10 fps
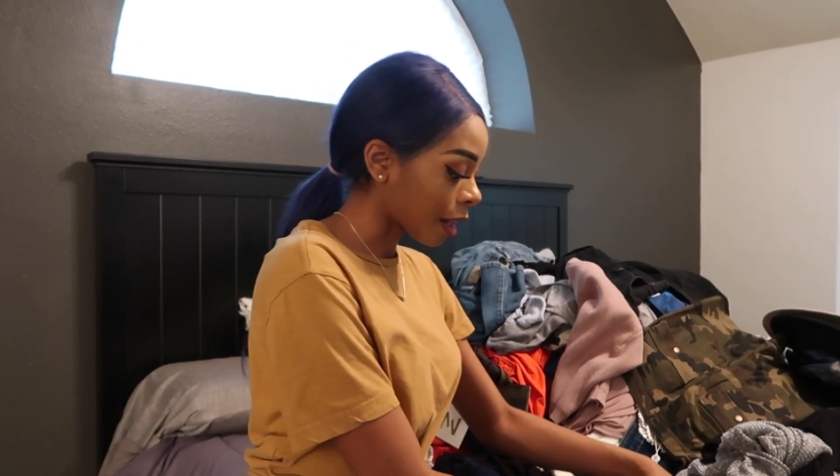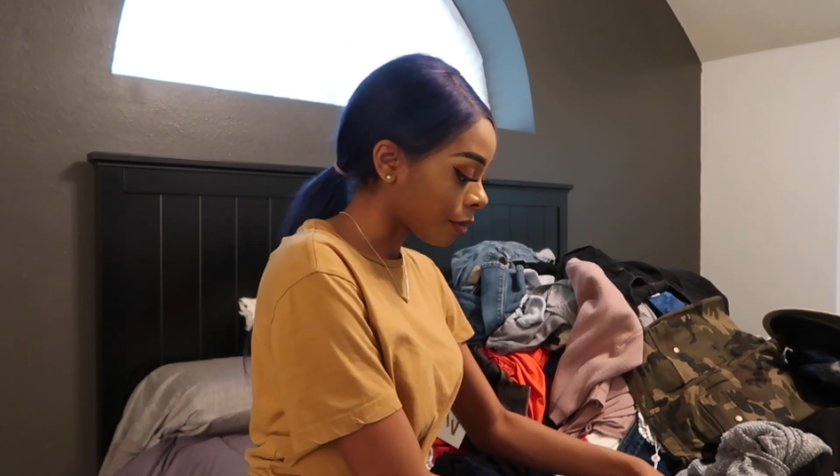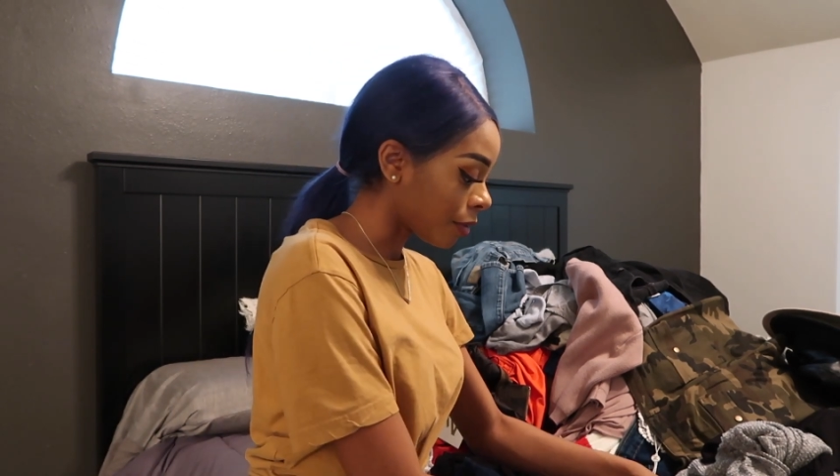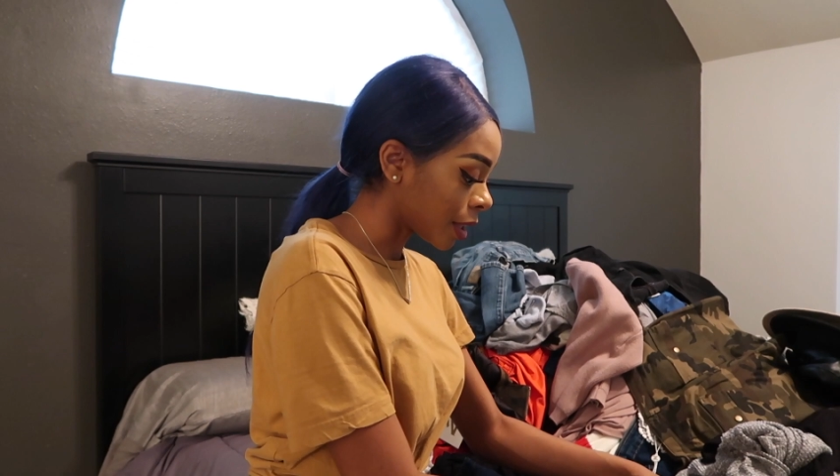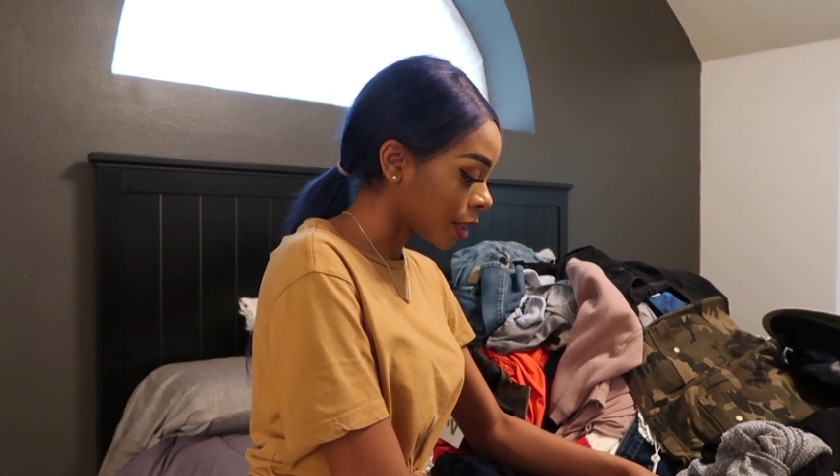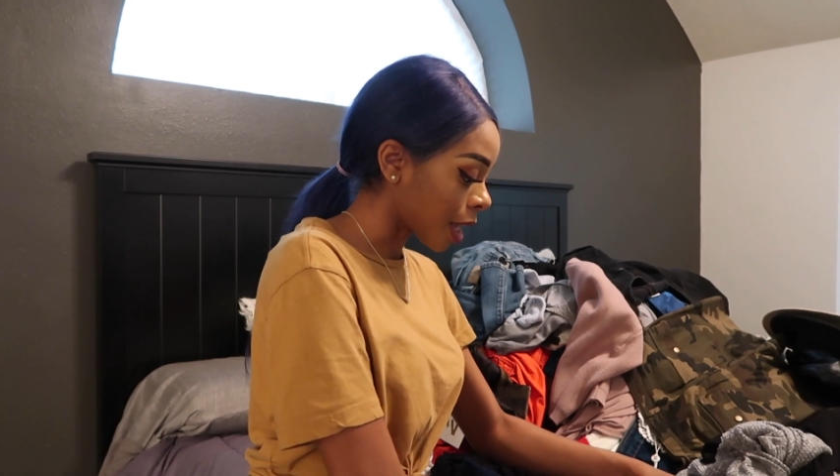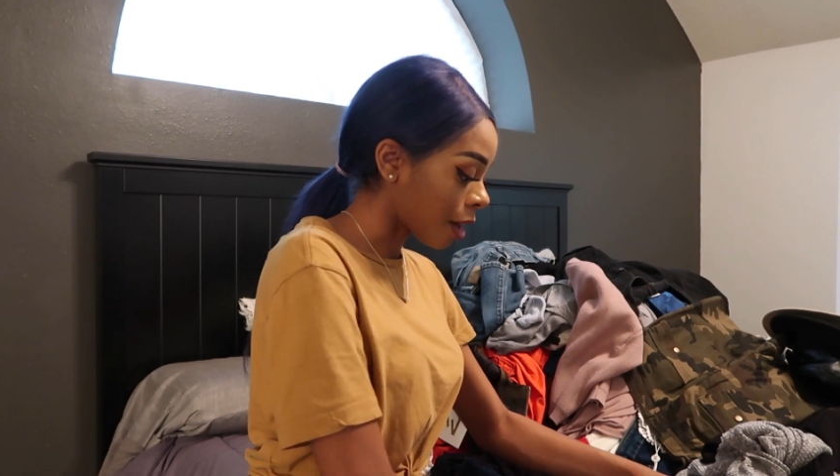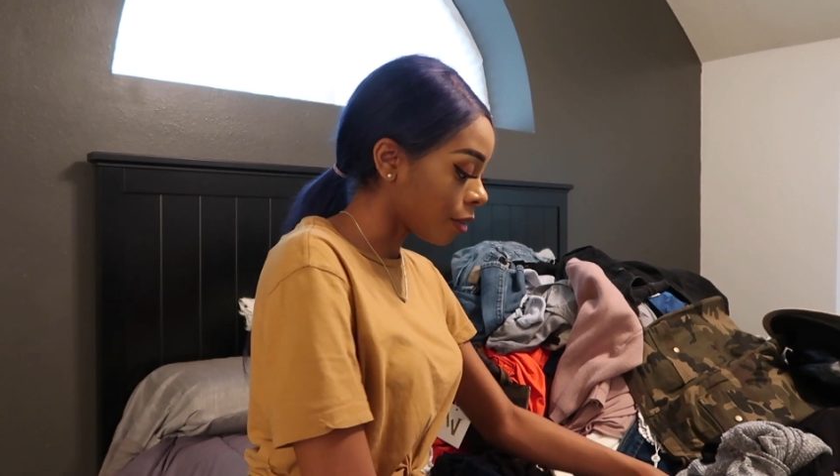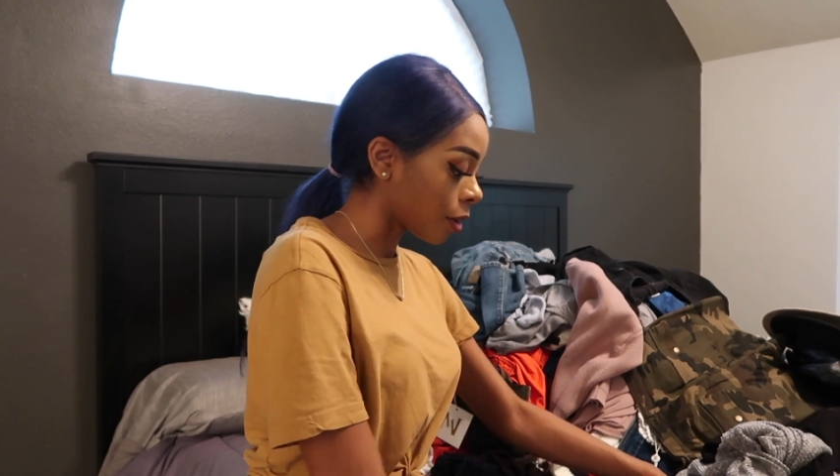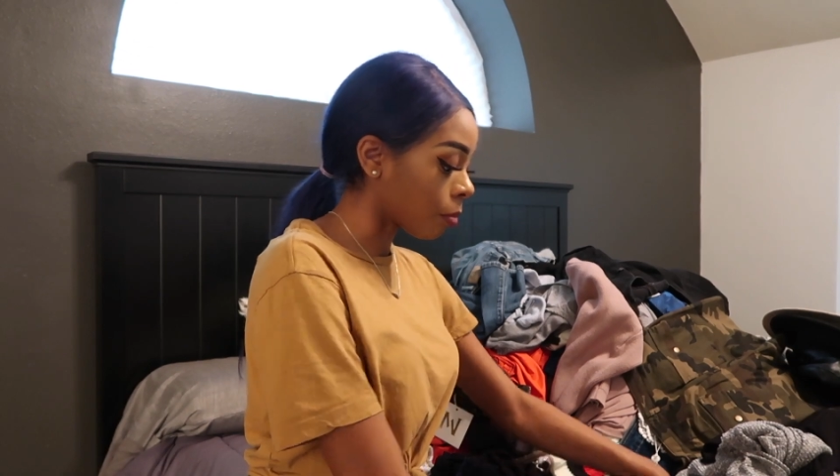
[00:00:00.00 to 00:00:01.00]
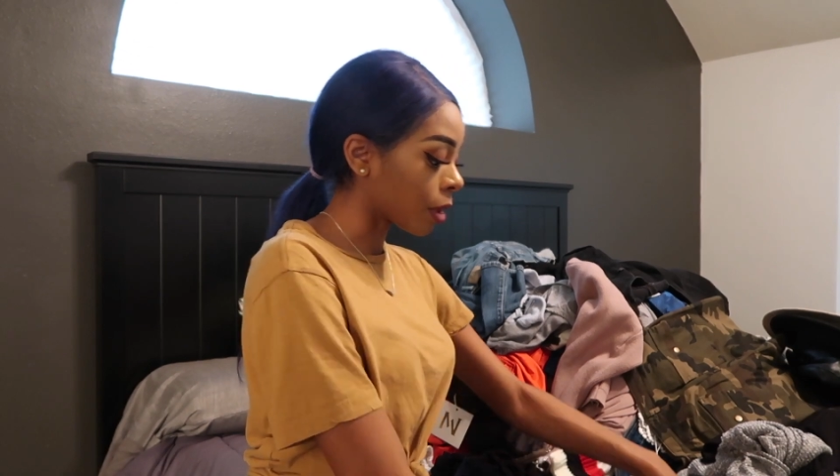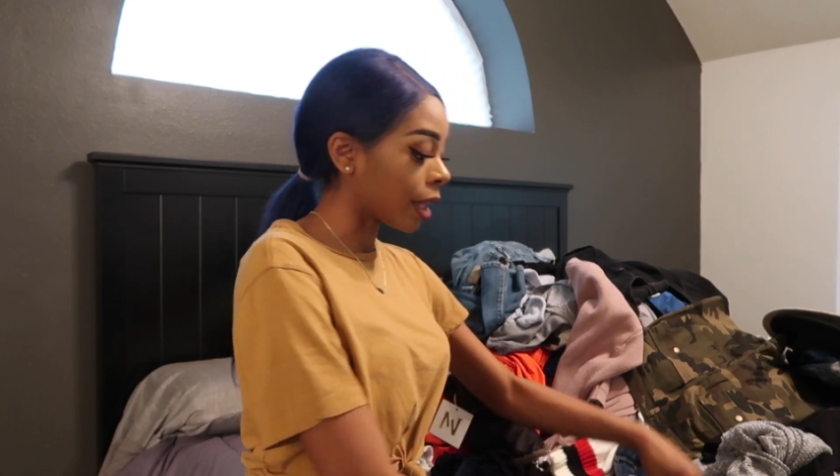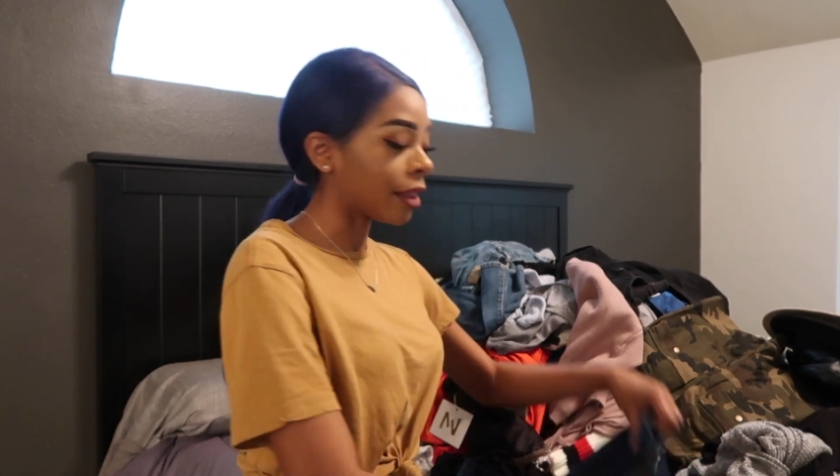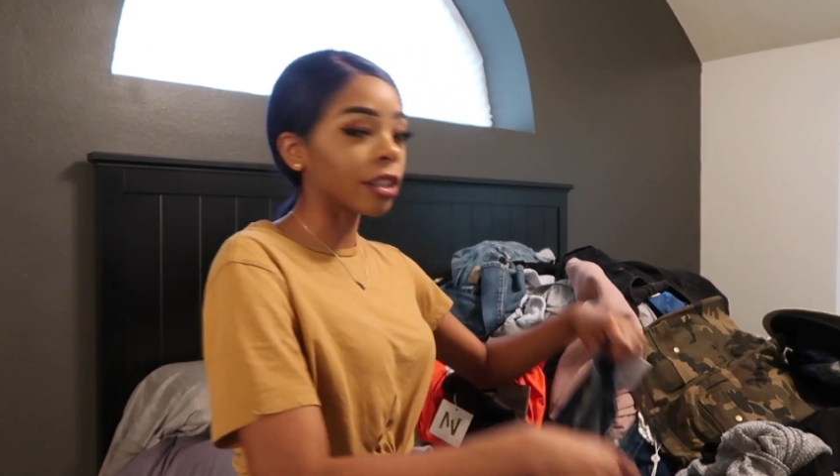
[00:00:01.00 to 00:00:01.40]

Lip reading: I could fix it, I don't know, but